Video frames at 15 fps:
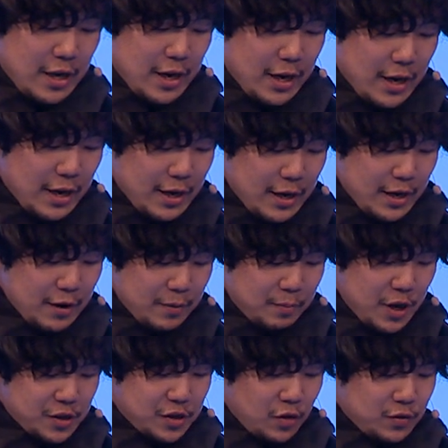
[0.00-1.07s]

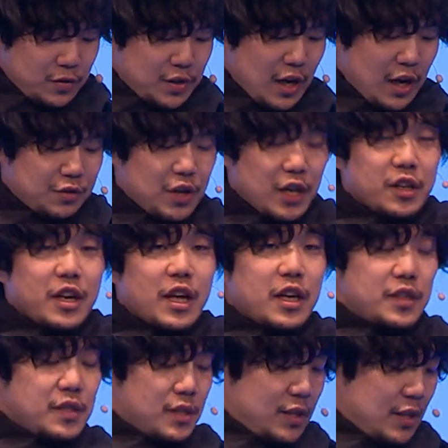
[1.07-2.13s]
Based on the
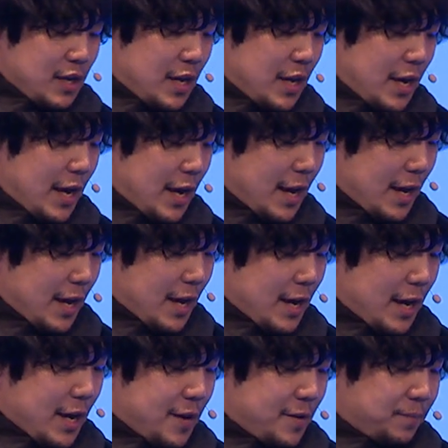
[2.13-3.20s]
techniques,
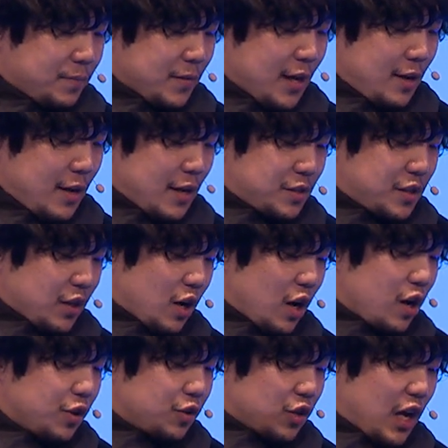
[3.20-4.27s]
the
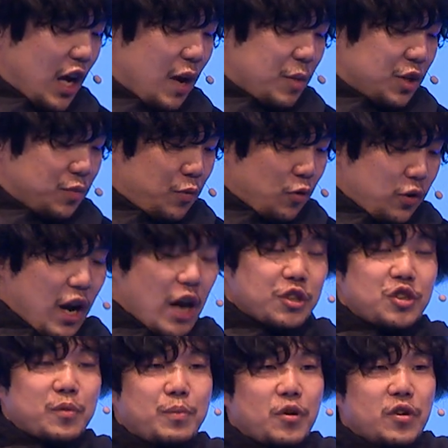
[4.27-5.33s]
current garment
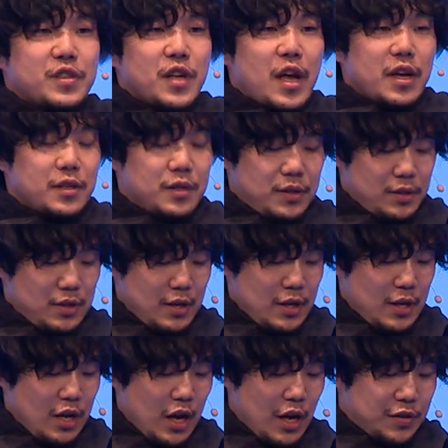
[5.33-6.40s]
production process
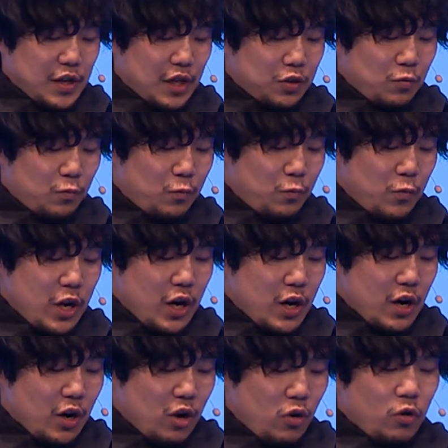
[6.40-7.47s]
that we
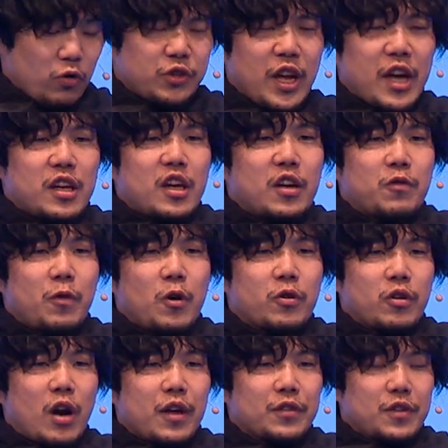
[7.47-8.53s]
are all taking
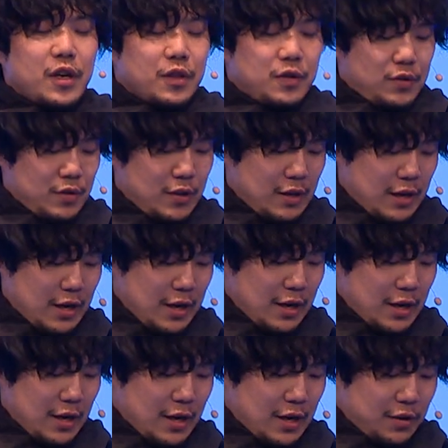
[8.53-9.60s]
for granted
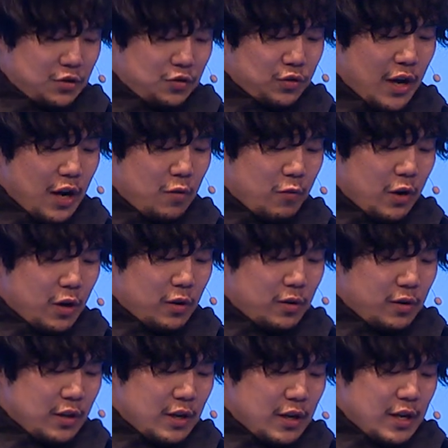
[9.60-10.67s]
today
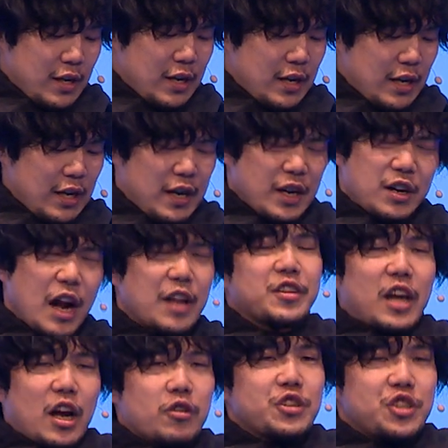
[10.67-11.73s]
will
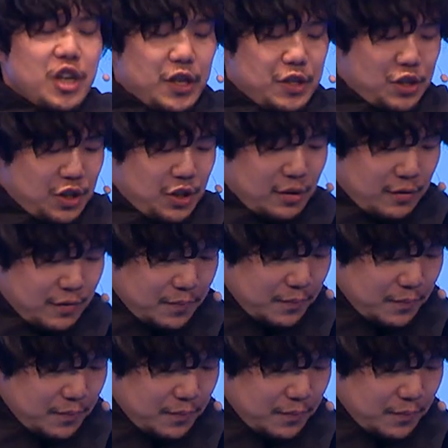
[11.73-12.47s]
radically change.